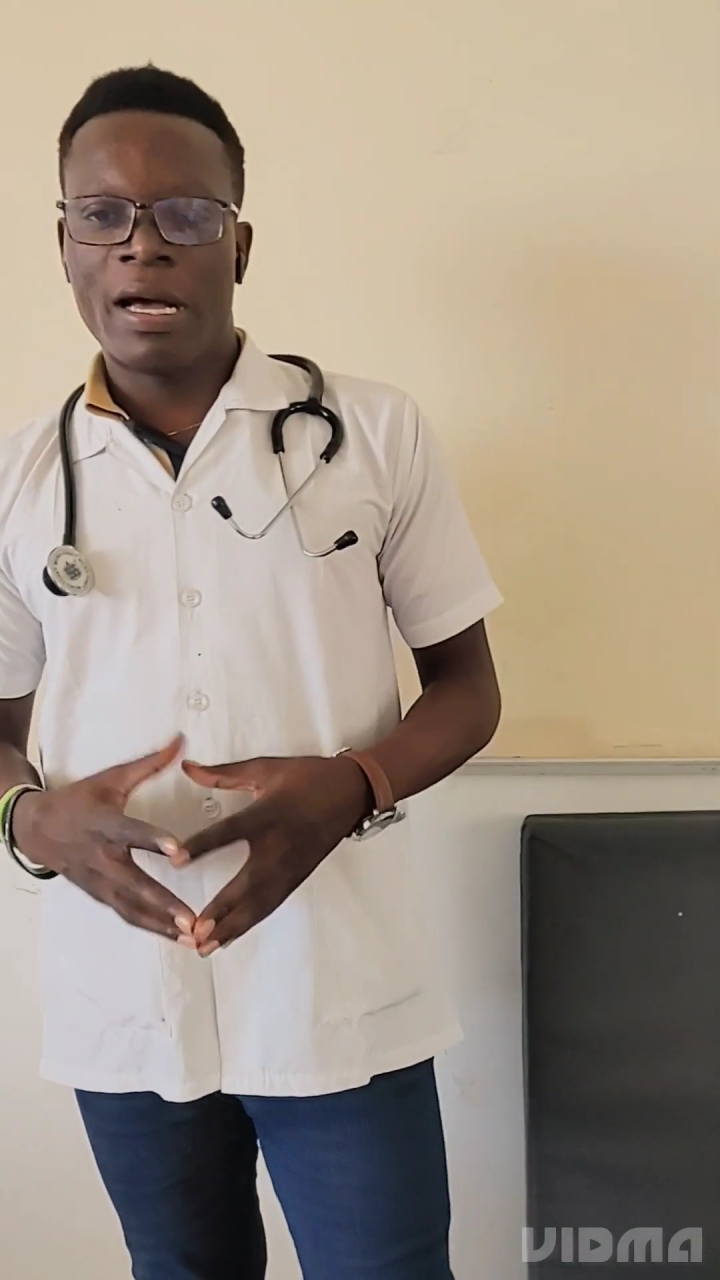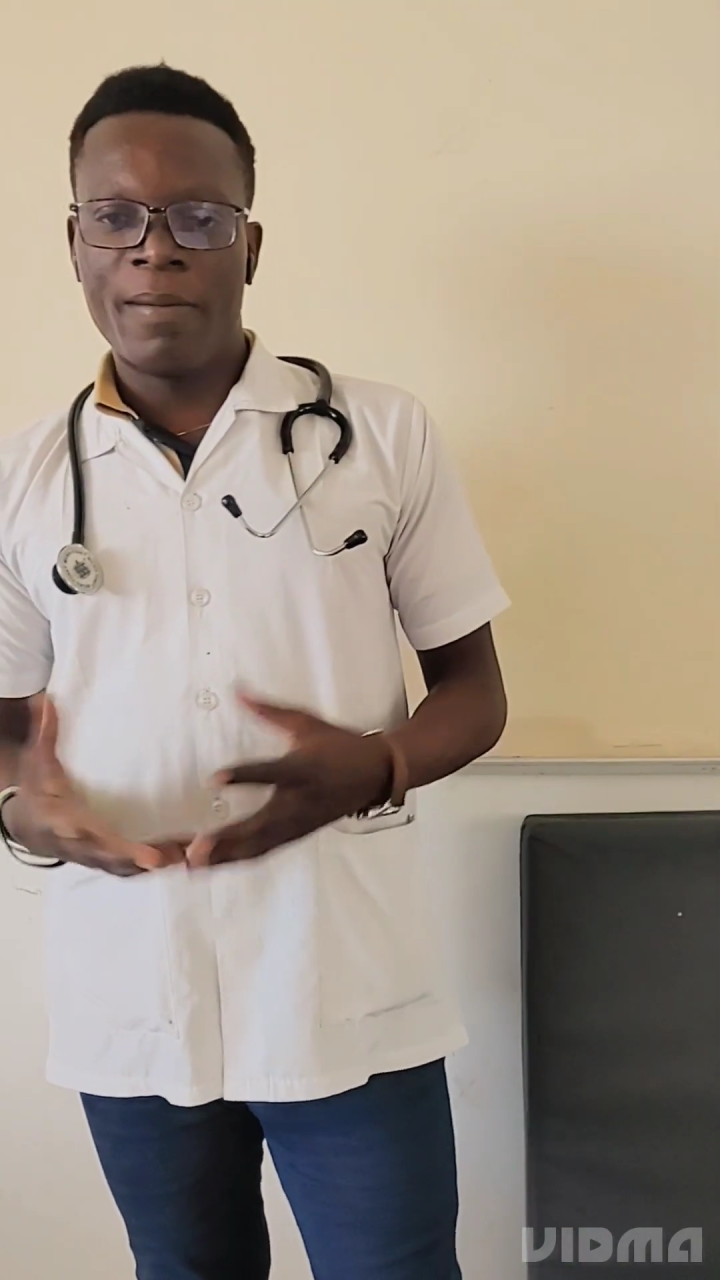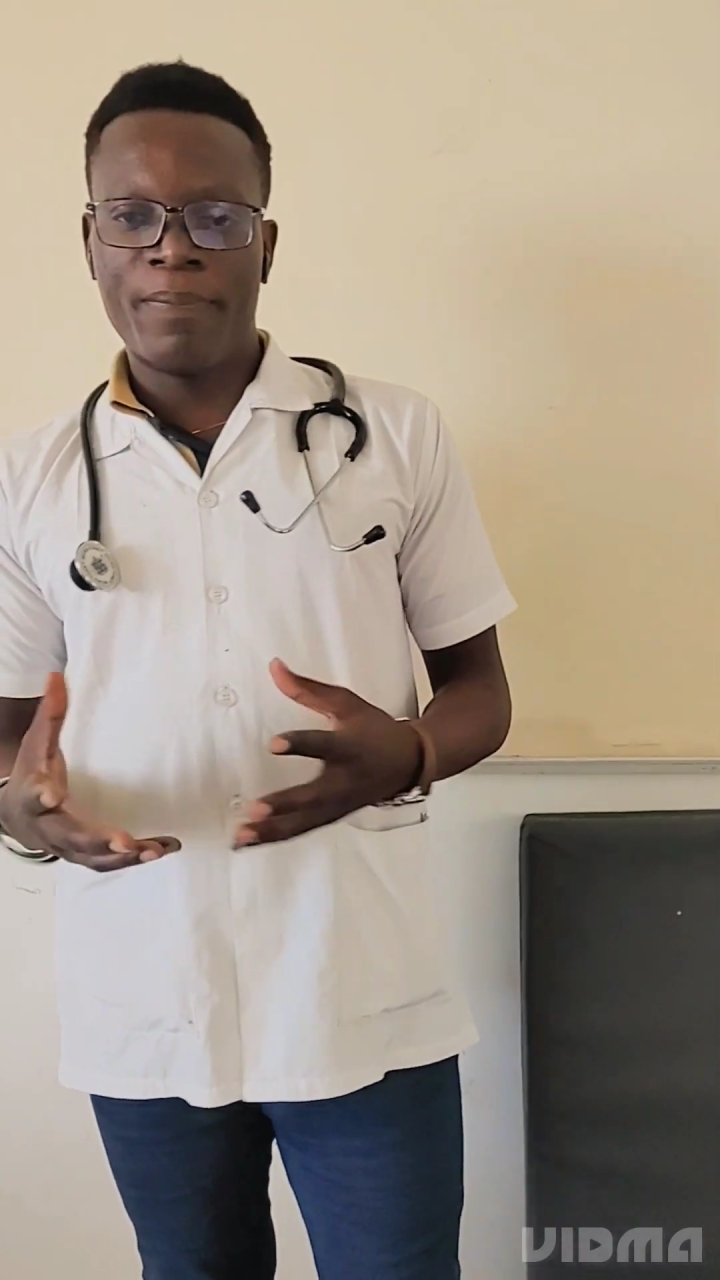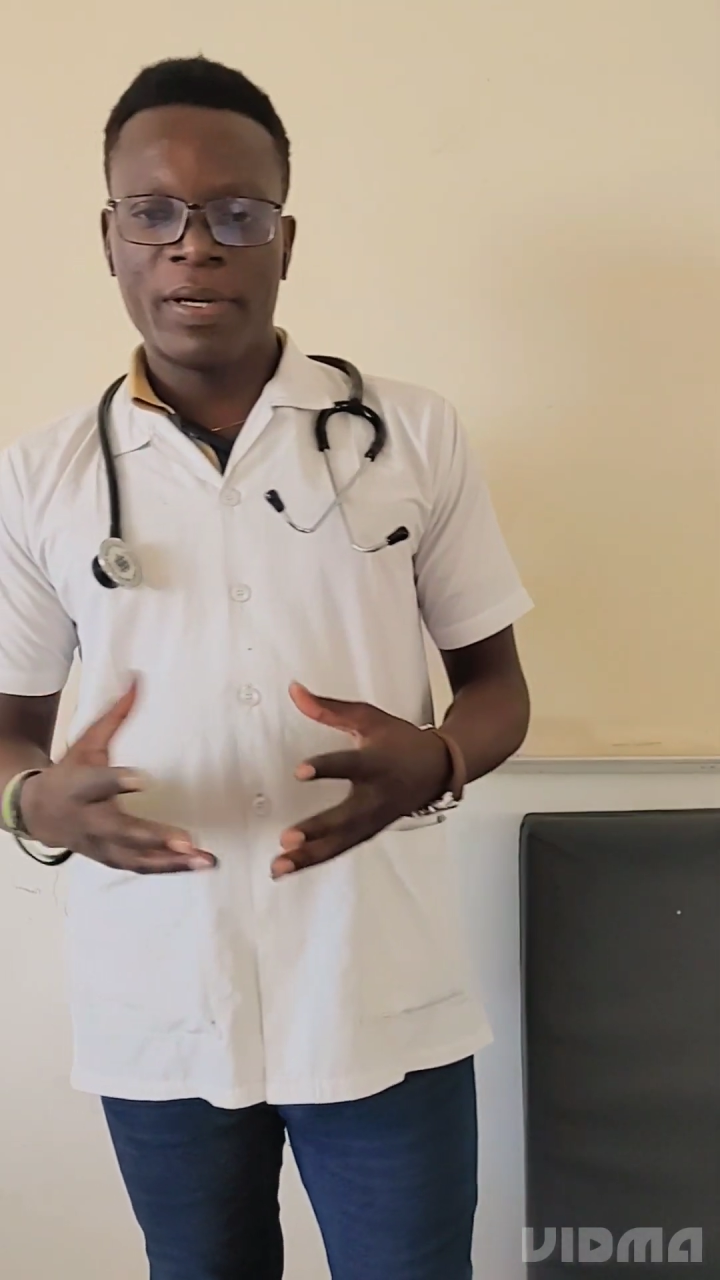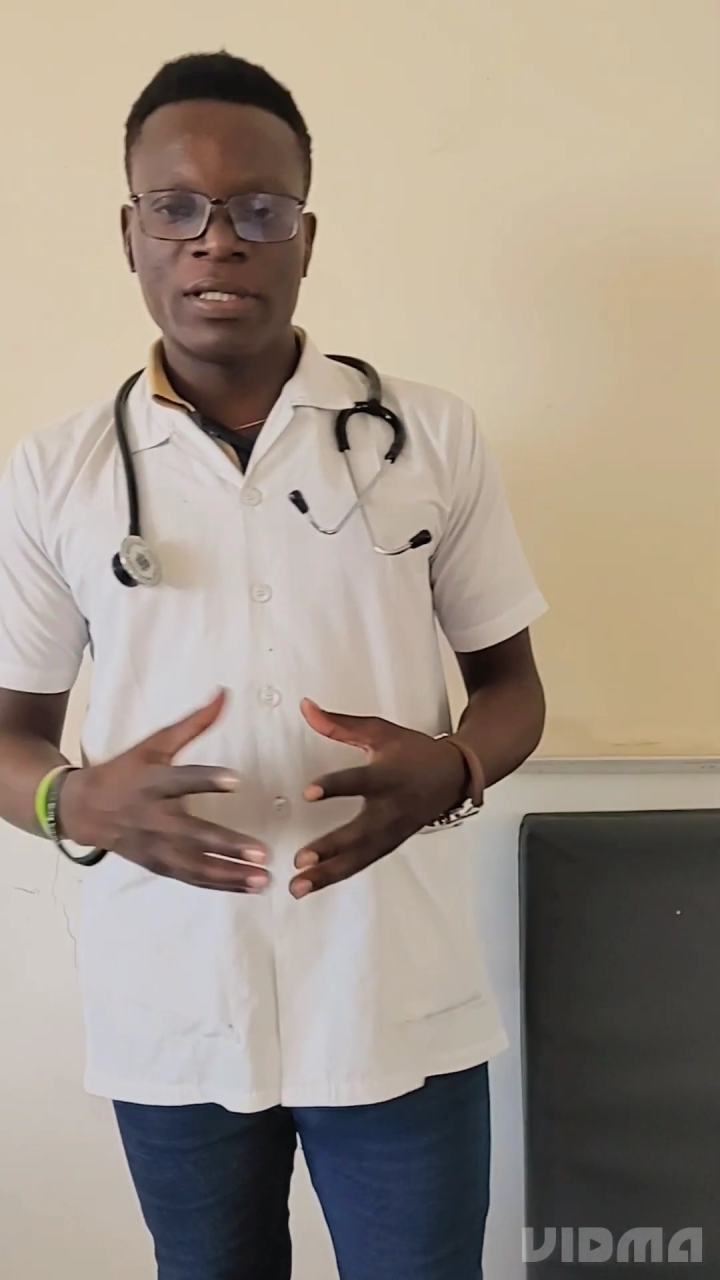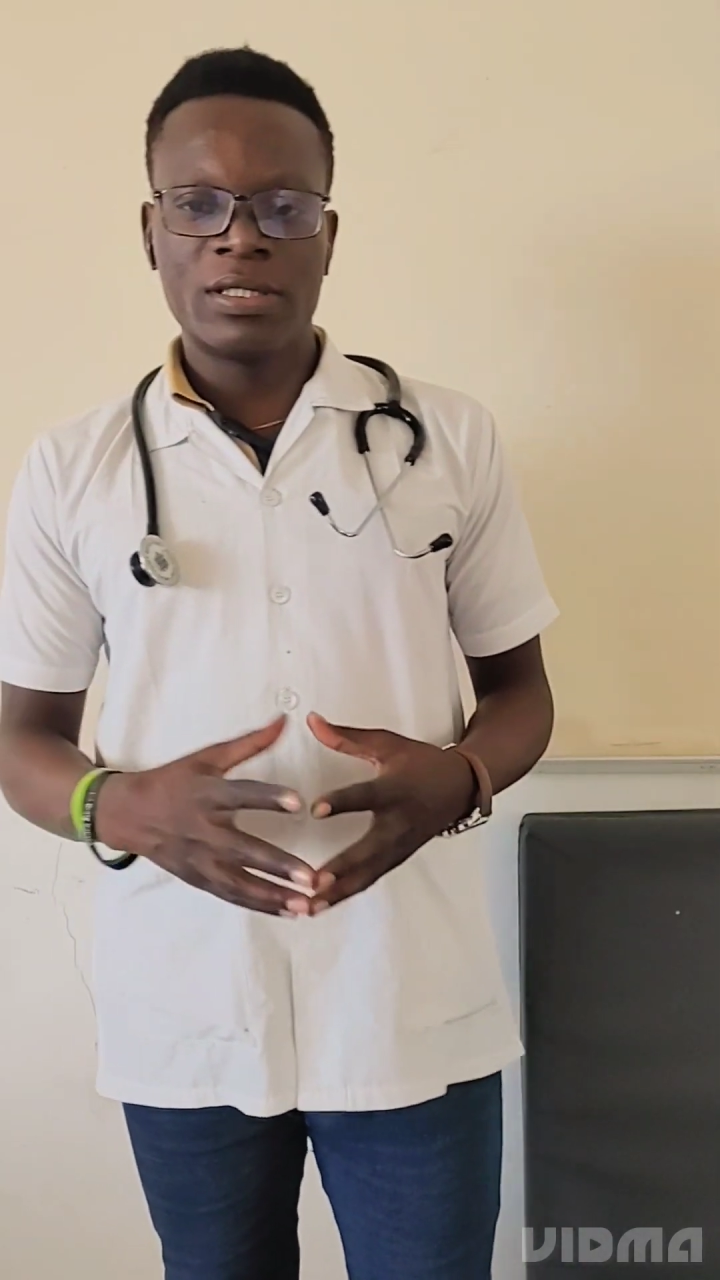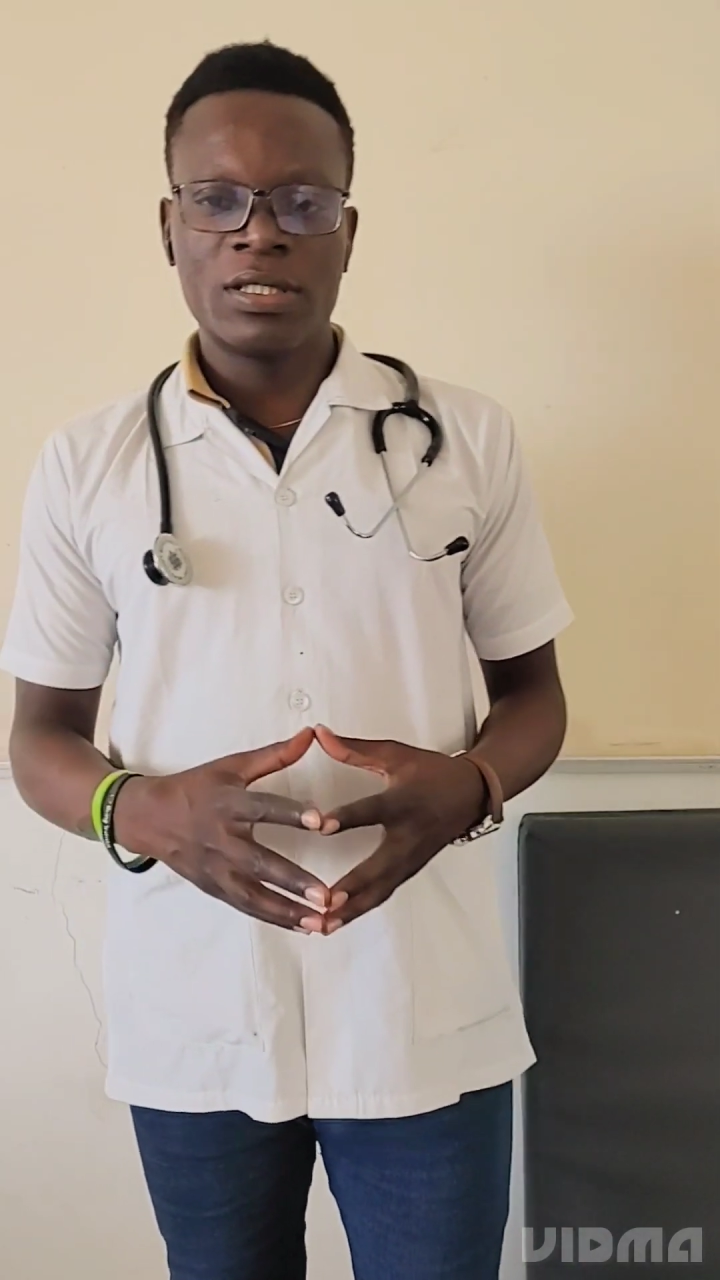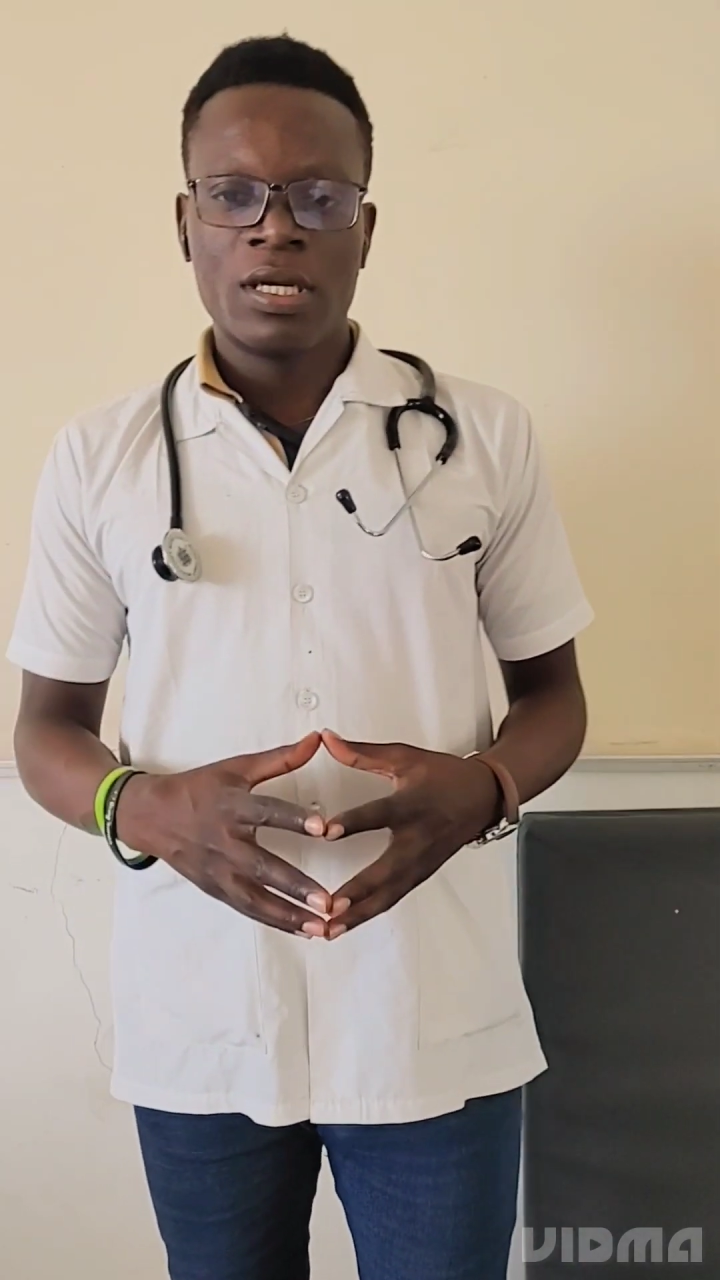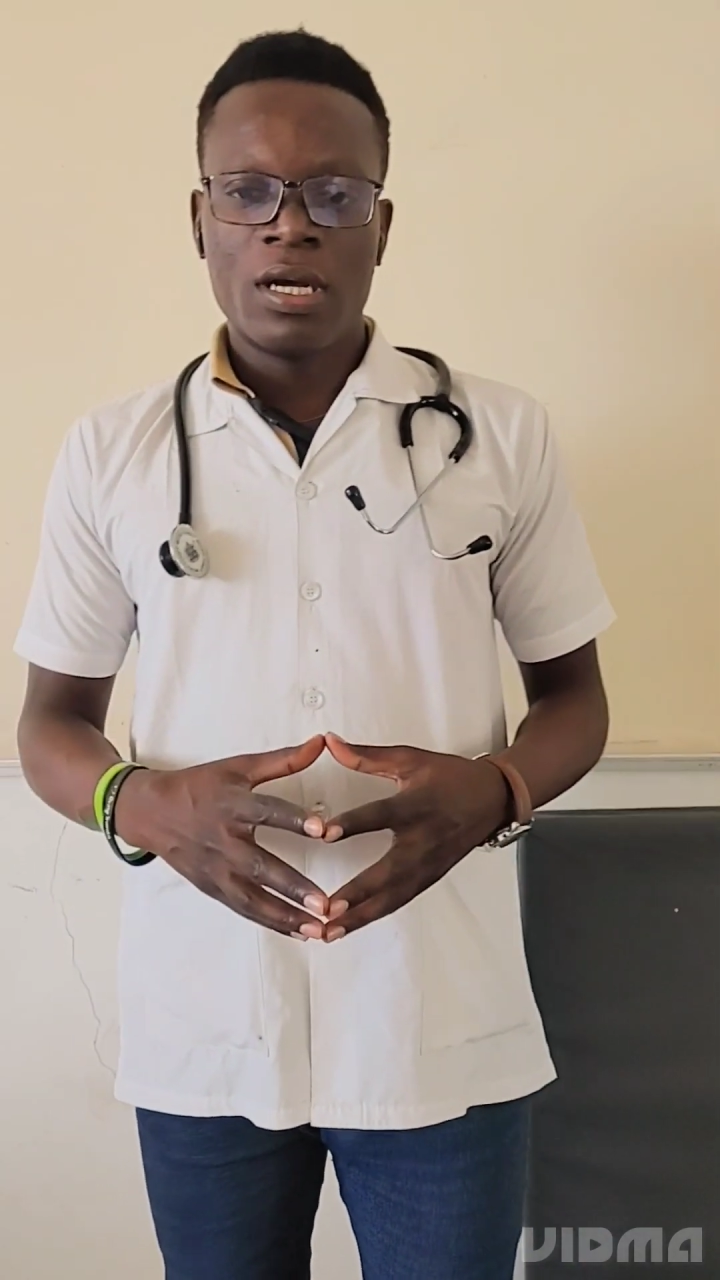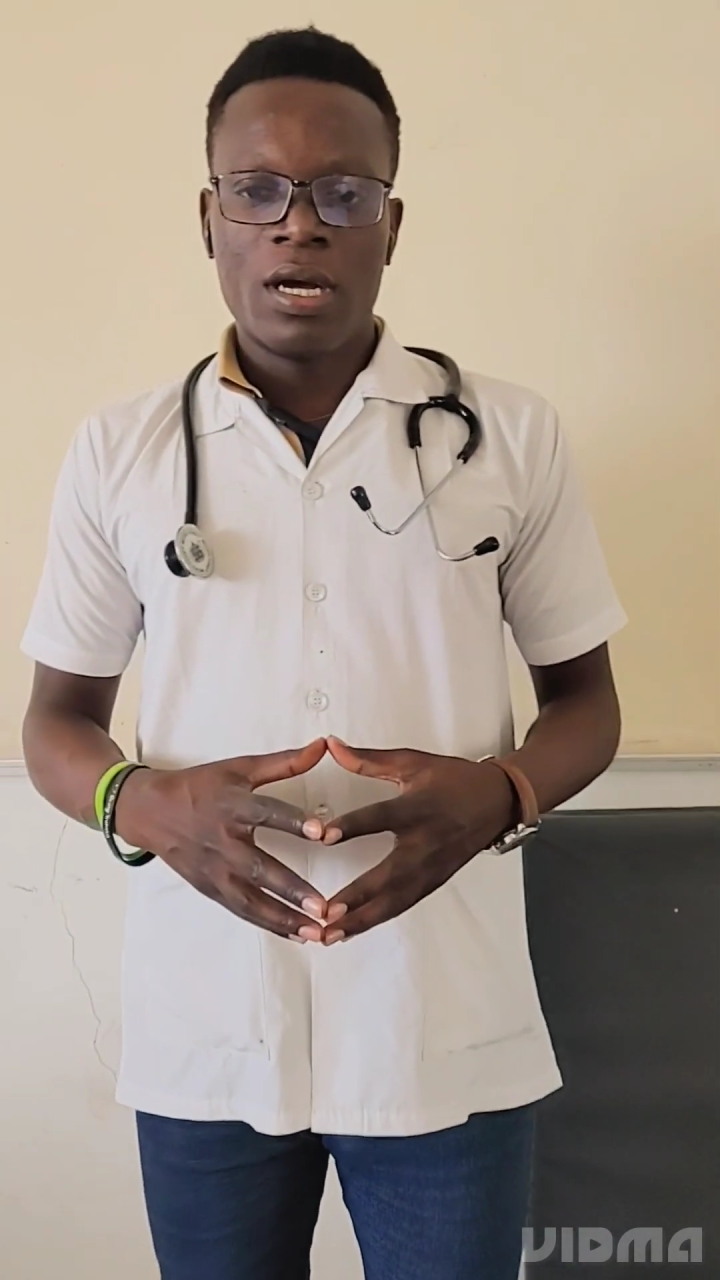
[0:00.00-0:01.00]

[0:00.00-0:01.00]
hampered